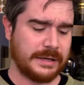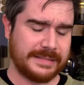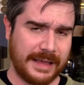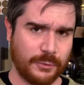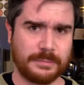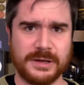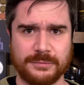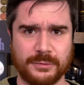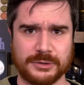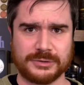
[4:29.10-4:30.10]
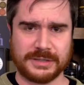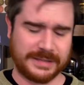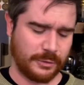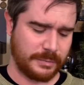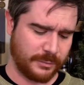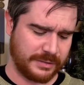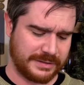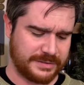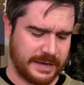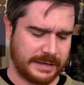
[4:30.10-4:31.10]
that would be unfortunate. That would be
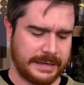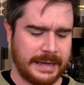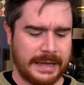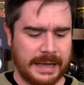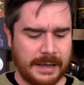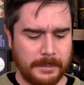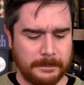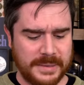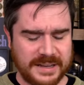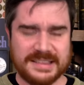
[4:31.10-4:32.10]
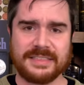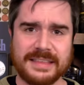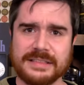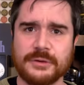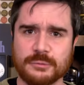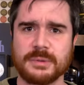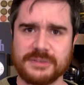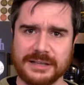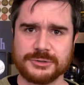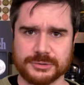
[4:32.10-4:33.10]
really sad. Because I think there's
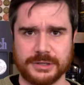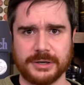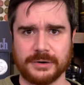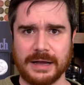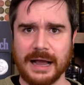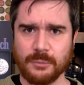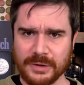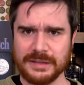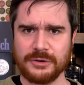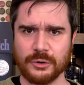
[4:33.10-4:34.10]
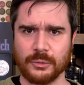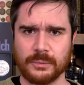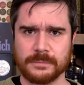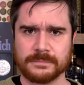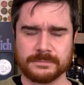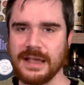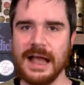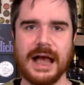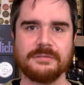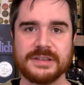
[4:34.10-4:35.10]
potential here. I really do.
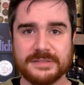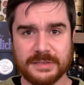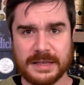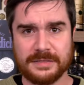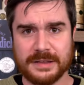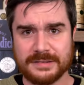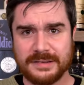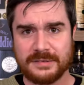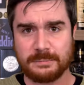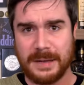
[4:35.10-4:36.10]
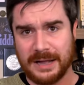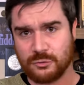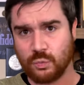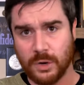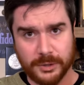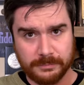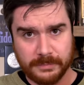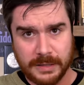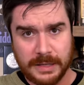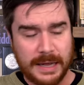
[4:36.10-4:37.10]
Obviously, this is batch one.
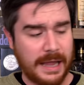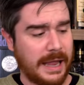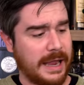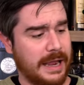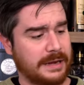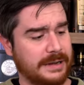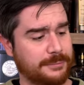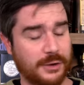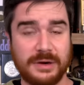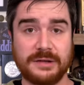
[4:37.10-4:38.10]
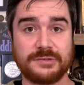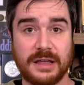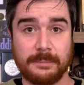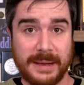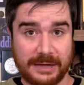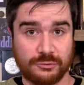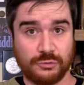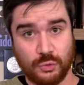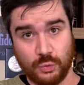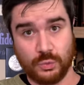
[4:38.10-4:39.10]
And if there is a batch
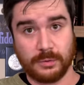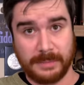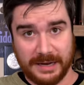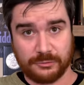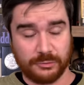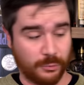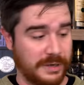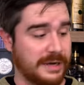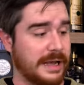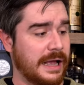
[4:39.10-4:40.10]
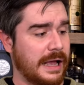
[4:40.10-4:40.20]
two or batch three,